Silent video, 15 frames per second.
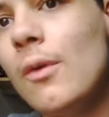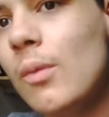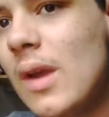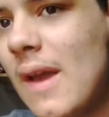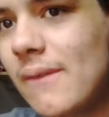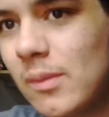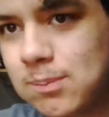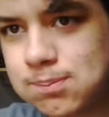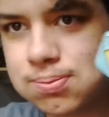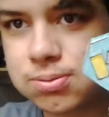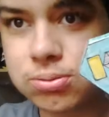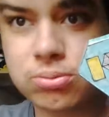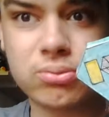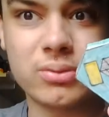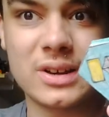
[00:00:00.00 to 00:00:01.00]
we have a
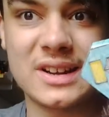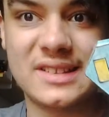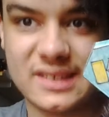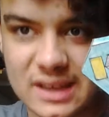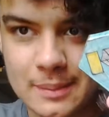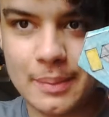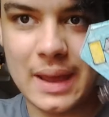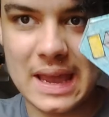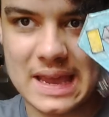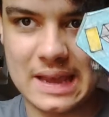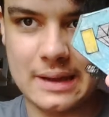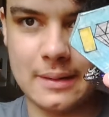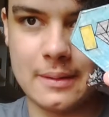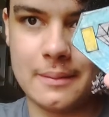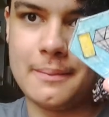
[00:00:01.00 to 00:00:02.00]
pretty
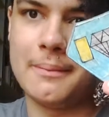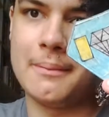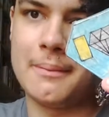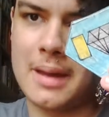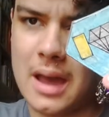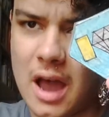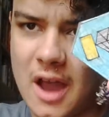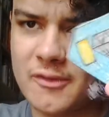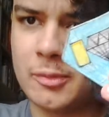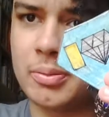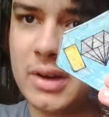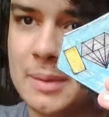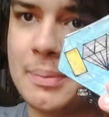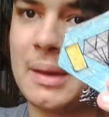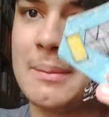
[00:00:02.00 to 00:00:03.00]
big, I have a
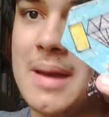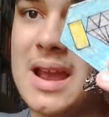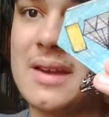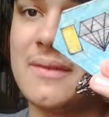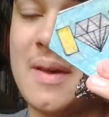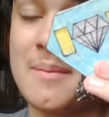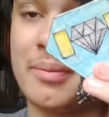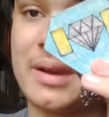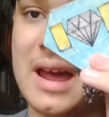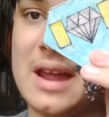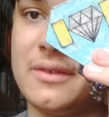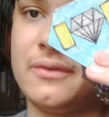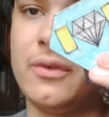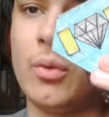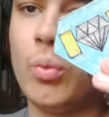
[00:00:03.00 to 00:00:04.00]
pretty big main event
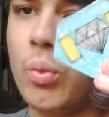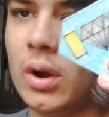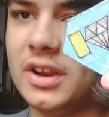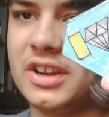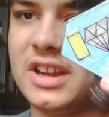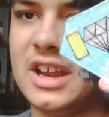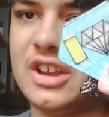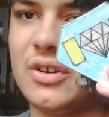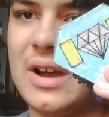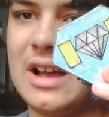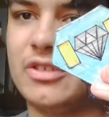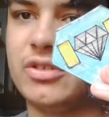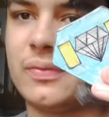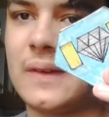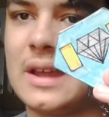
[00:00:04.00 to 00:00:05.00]
planned for one of the In Your
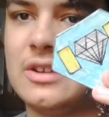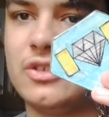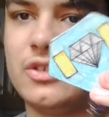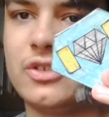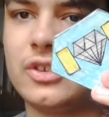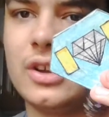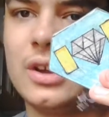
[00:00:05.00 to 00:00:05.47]
House events,